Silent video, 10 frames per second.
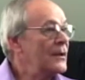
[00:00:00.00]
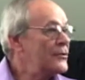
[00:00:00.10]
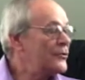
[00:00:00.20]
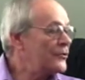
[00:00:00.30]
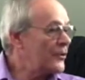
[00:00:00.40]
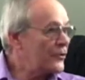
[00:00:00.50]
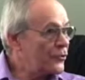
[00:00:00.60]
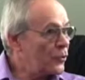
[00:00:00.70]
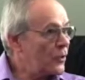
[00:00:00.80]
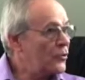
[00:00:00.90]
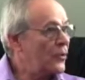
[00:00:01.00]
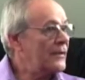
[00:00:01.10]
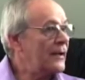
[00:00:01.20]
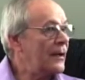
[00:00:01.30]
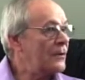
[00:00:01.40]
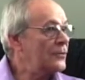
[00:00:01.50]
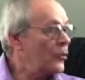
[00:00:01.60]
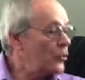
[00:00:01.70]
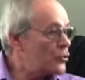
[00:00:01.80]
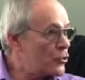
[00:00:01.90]
She saw the store torn down,
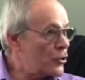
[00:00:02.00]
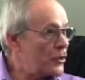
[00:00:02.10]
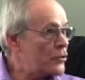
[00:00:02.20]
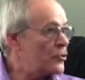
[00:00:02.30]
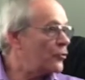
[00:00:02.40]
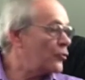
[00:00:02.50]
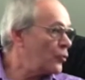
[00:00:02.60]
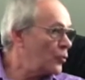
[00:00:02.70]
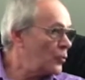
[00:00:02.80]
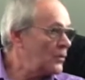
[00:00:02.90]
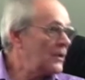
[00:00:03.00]
her church, her school.